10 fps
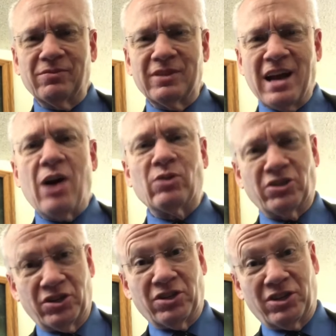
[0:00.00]
now it's
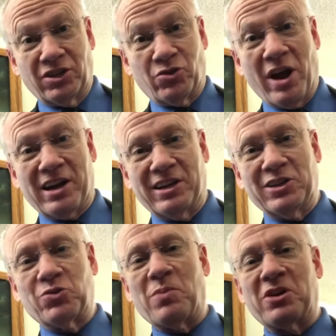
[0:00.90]
just distracting,
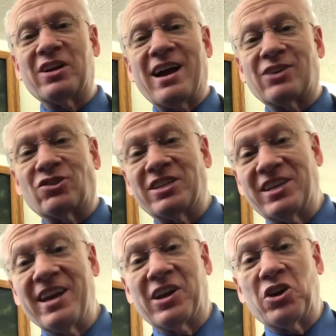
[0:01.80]
so I'm going to actually
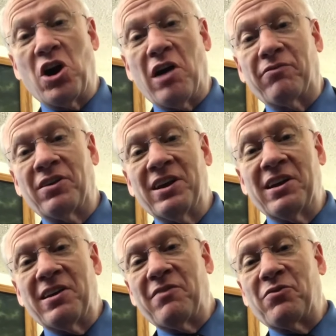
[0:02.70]
take it
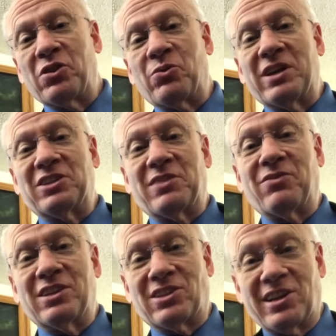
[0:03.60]
off for the rest of
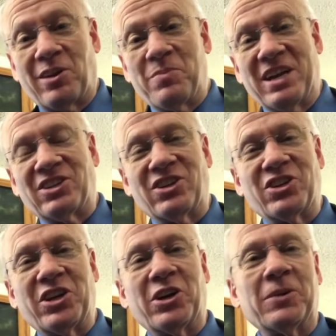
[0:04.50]
this little message
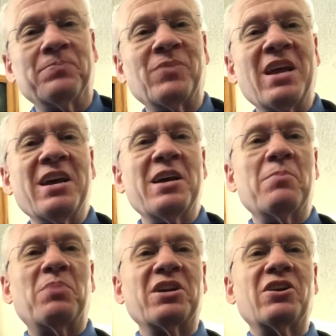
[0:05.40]
here.
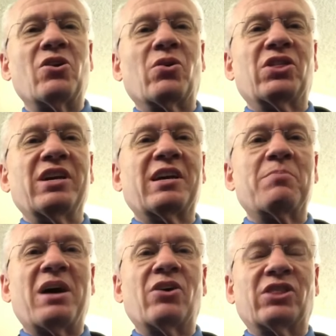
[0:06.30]
But, you know, think
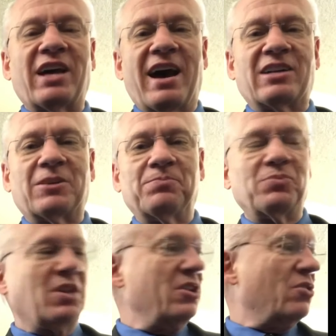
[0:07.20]
about that.
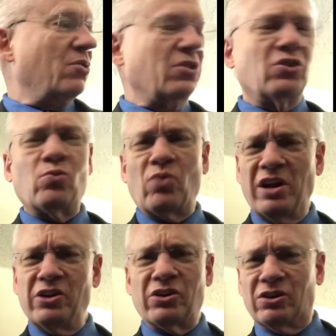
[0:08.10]
You know, the
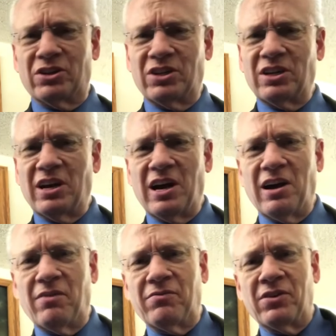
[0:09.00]
wonders
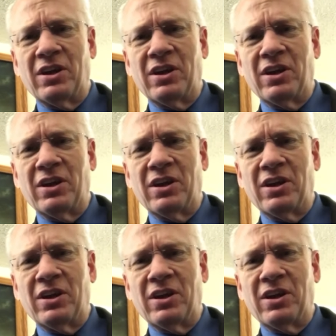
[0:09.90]
of